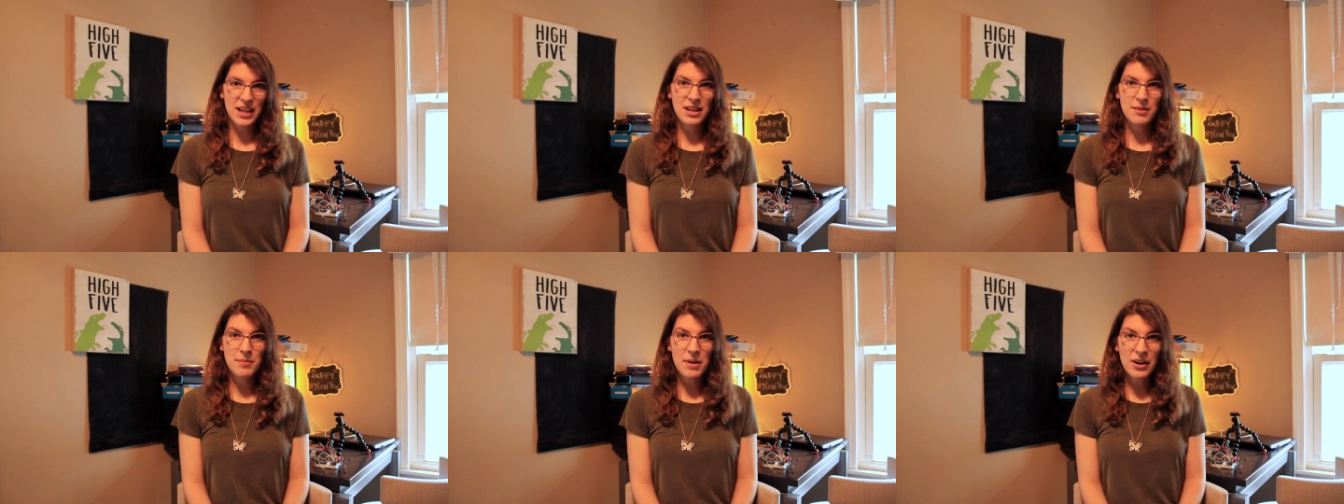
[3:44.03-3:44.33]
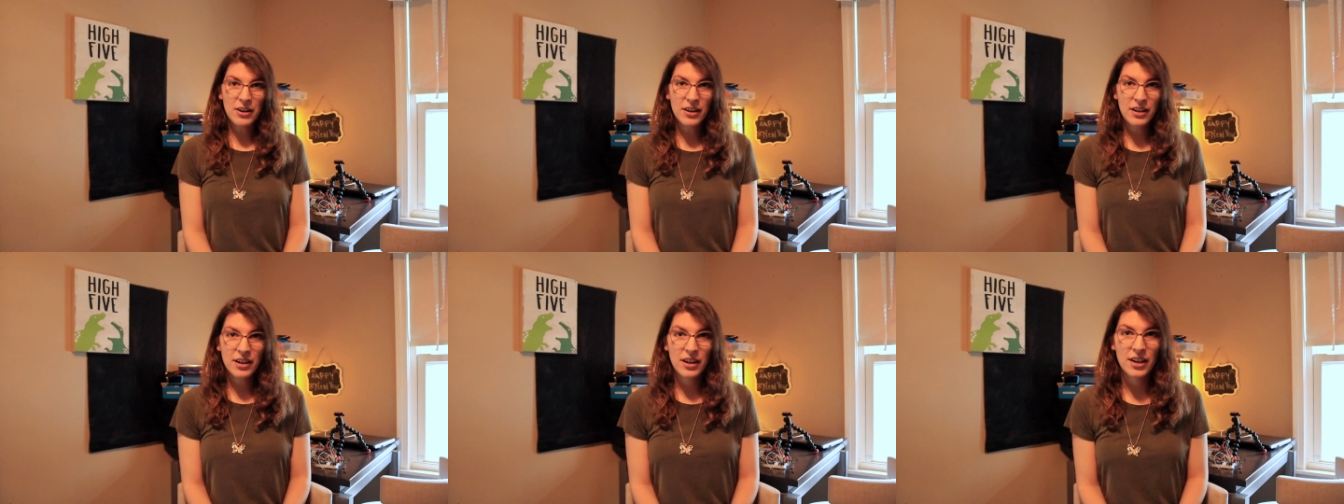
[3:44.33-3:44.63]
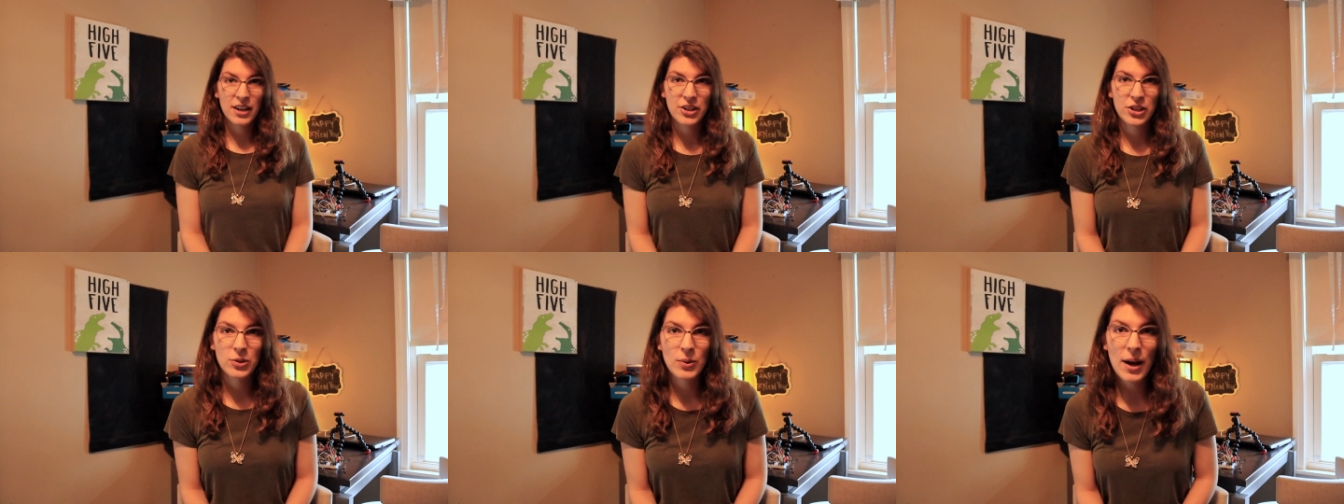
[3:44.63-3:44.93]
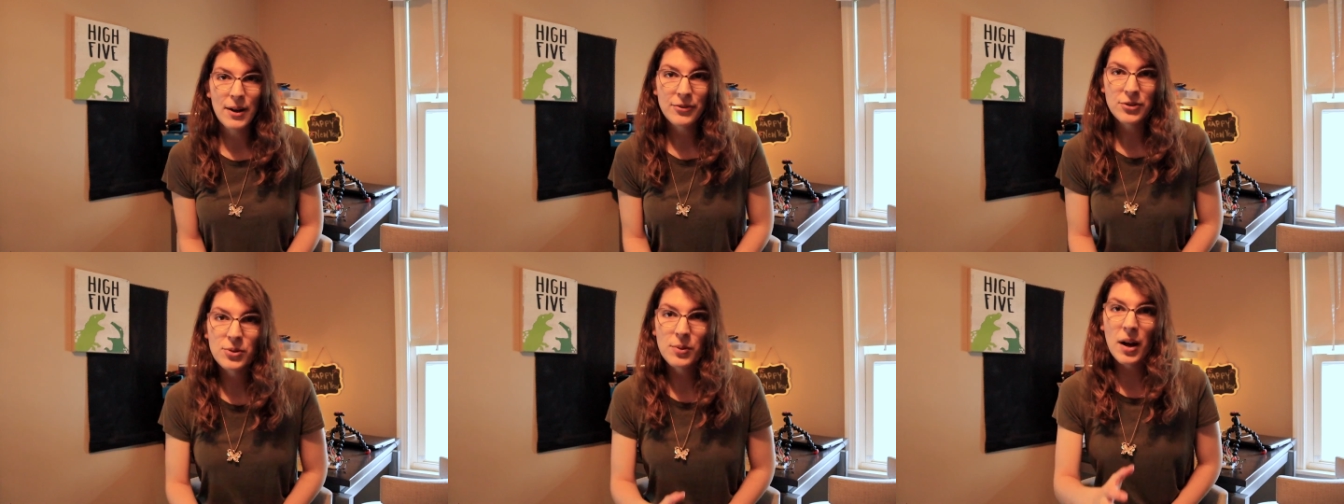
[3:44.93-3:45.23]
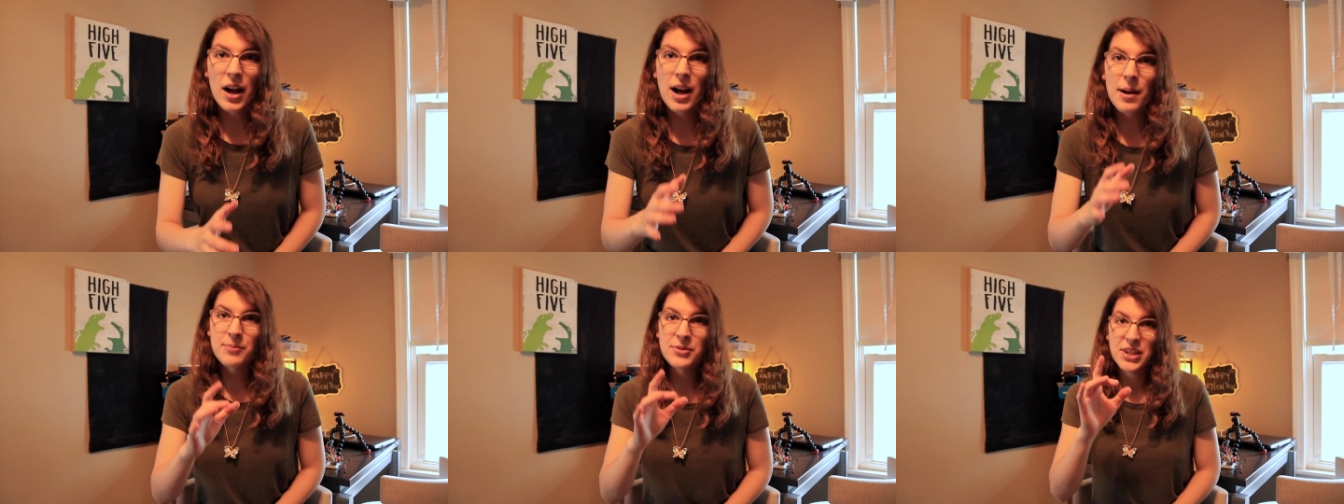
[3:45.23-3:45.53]
In America, you have to
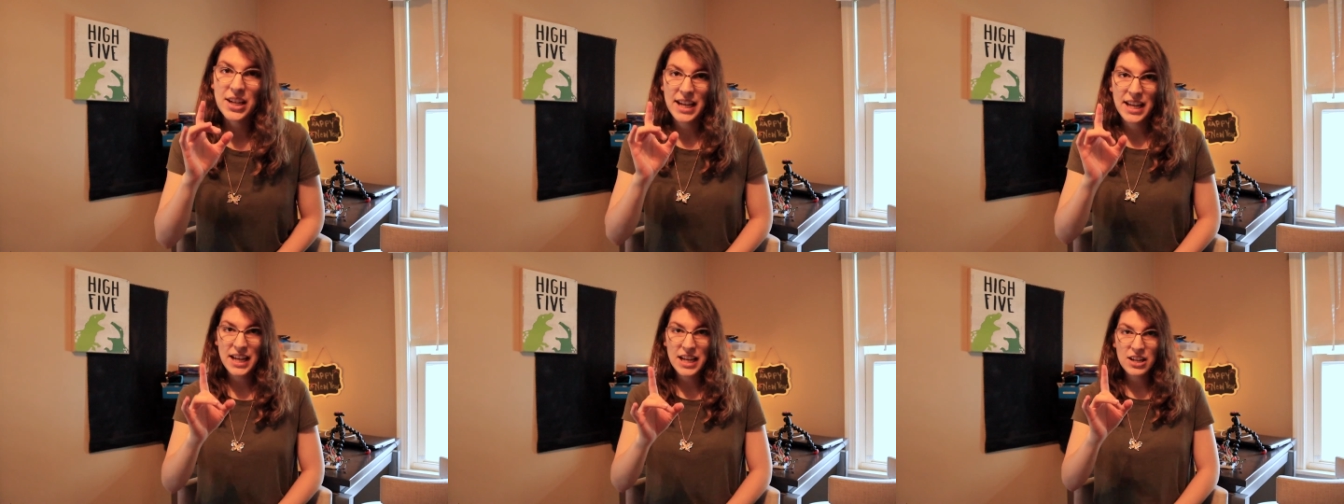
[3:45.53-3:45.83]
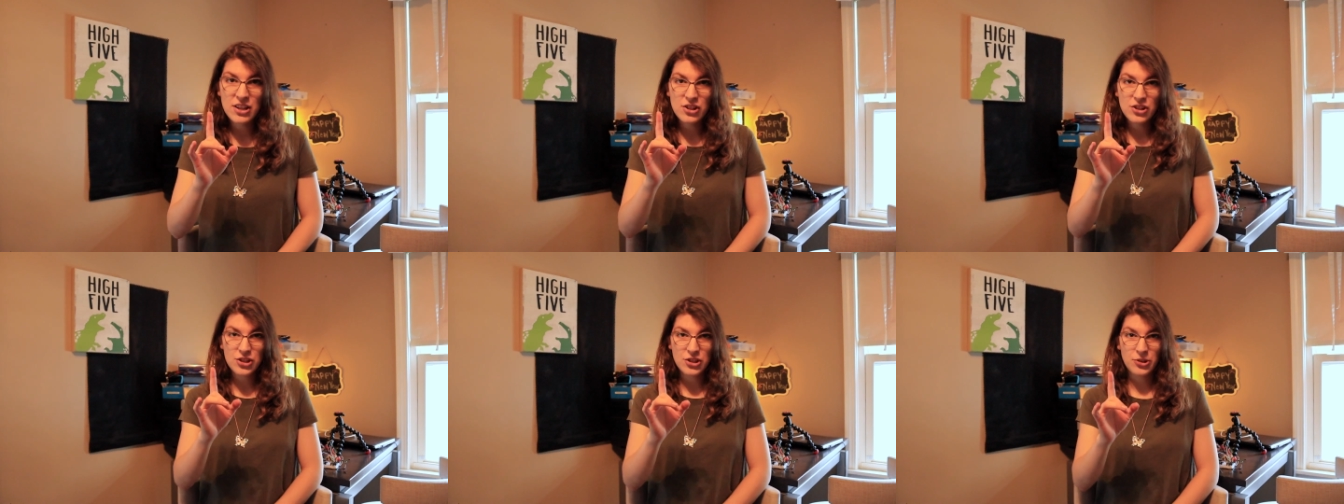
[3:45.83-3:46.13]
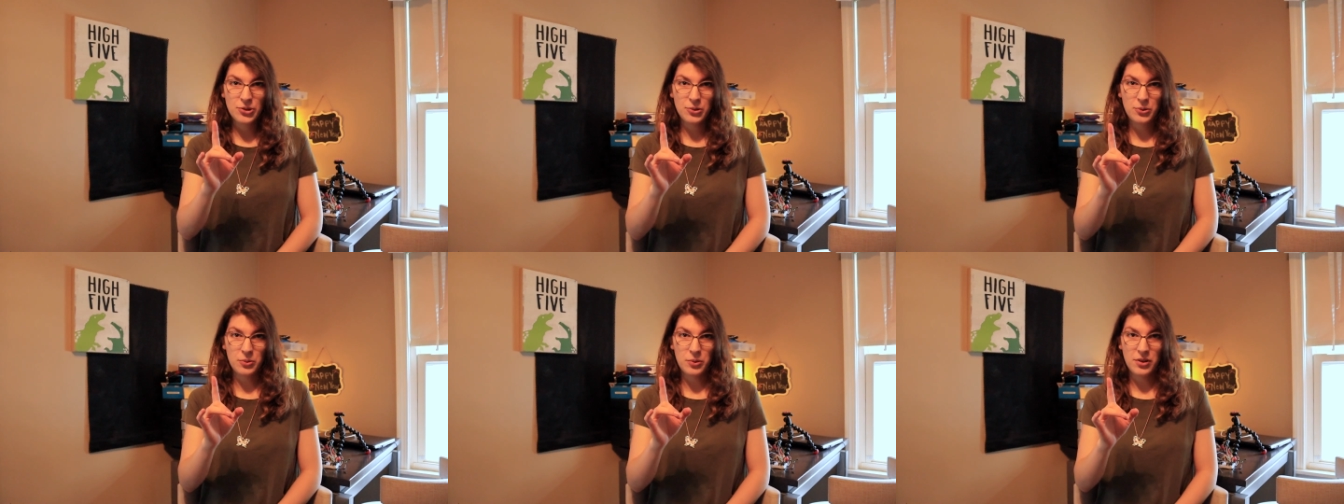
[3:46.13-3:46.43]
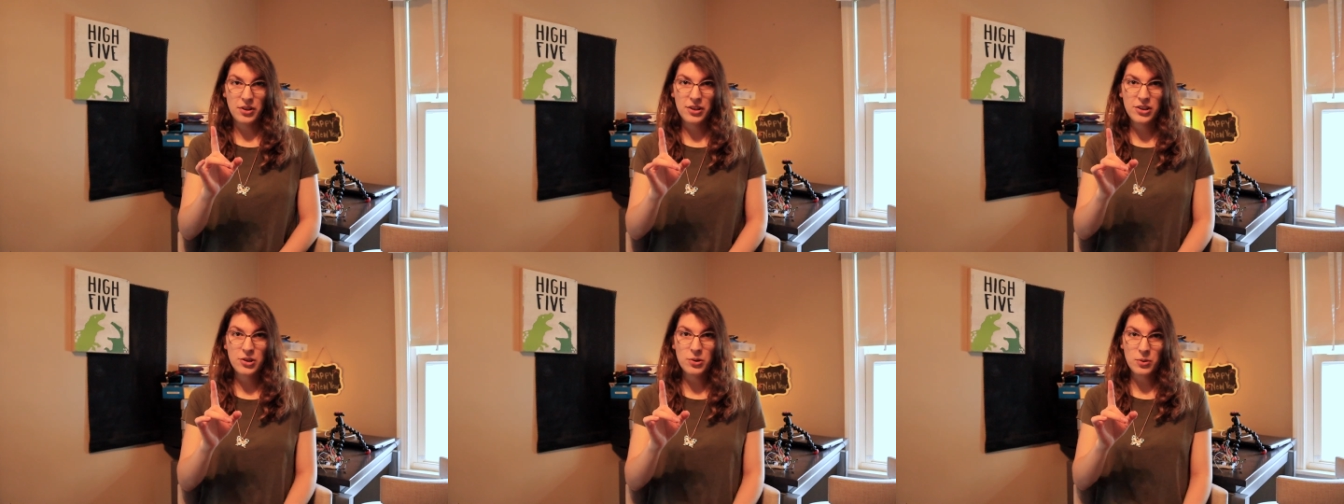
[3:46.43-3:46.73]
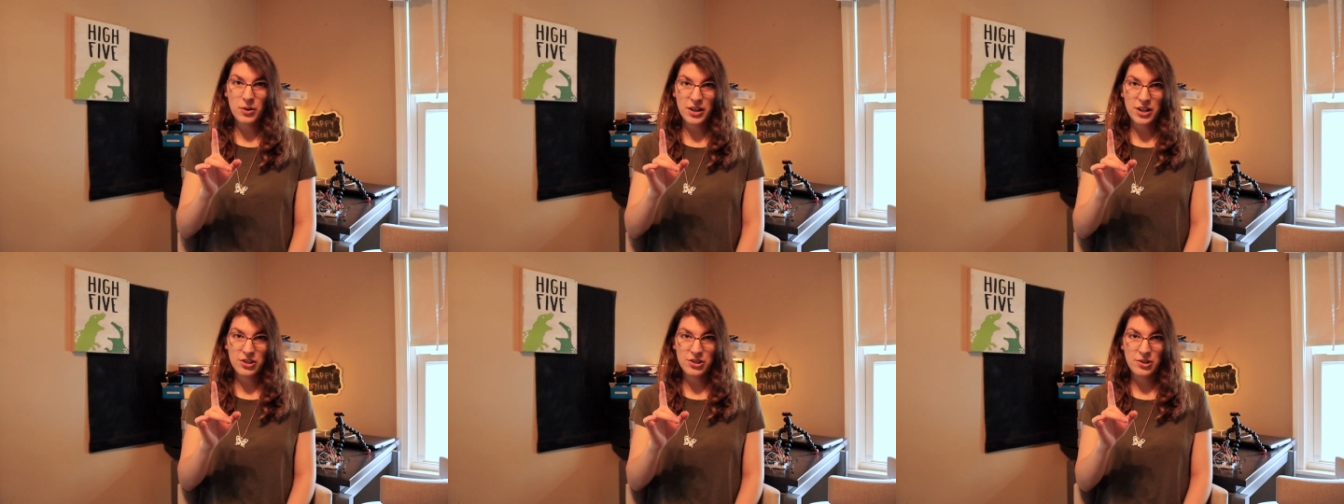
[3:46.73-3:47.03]
opt into the
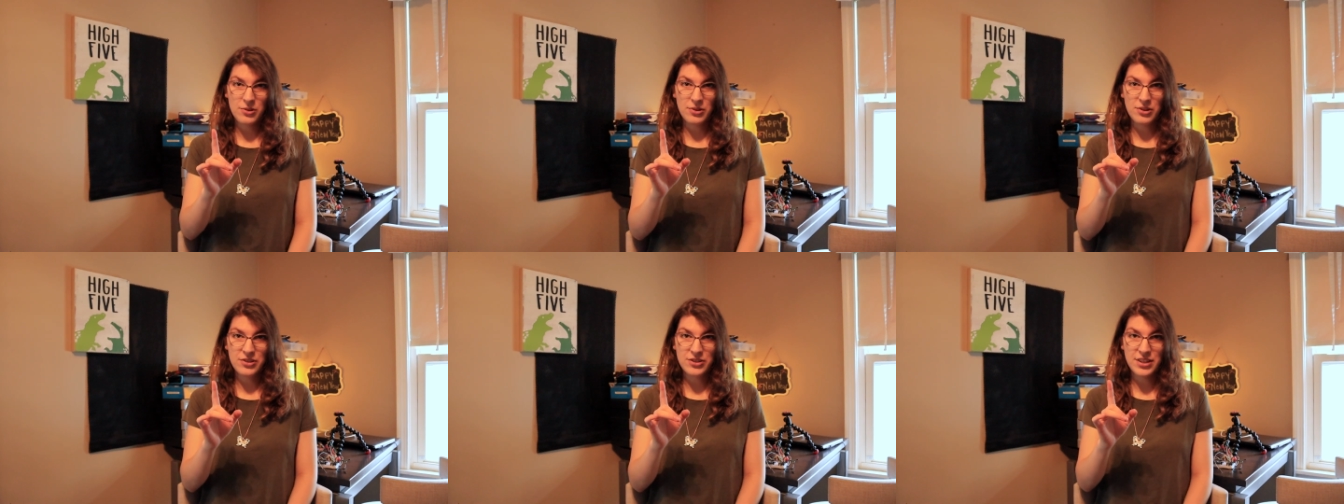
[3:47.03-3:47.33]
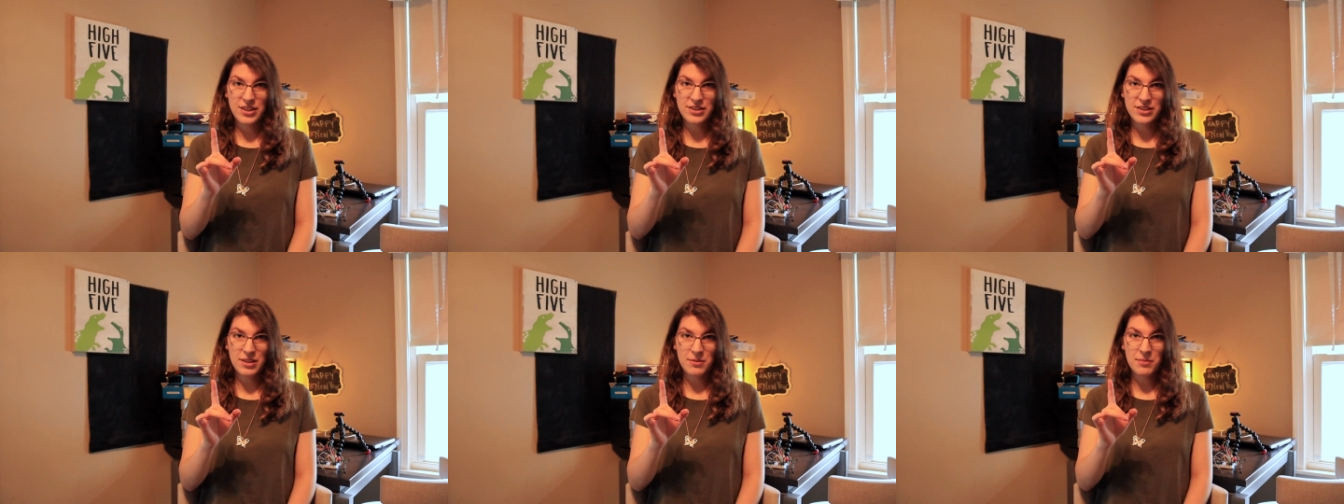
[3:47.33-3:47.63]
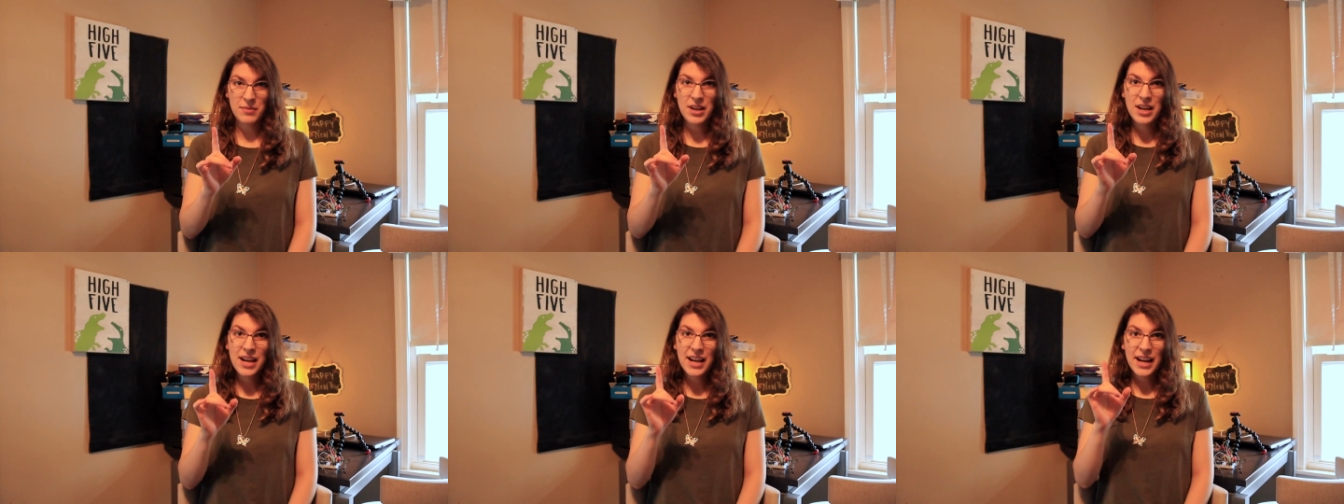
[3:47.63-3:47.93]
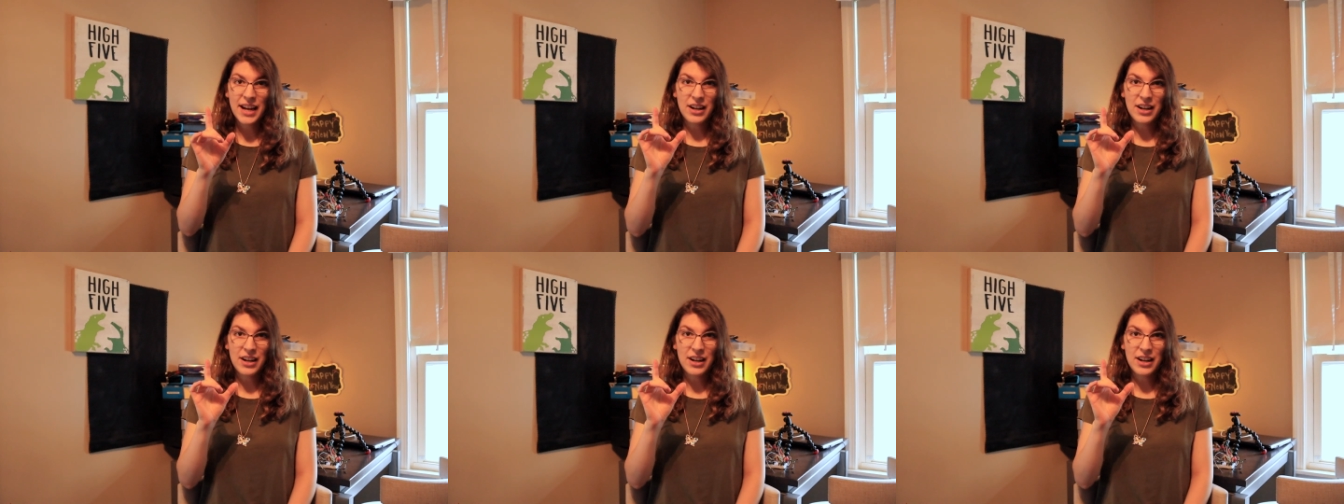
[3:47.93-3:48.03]
organ donor system.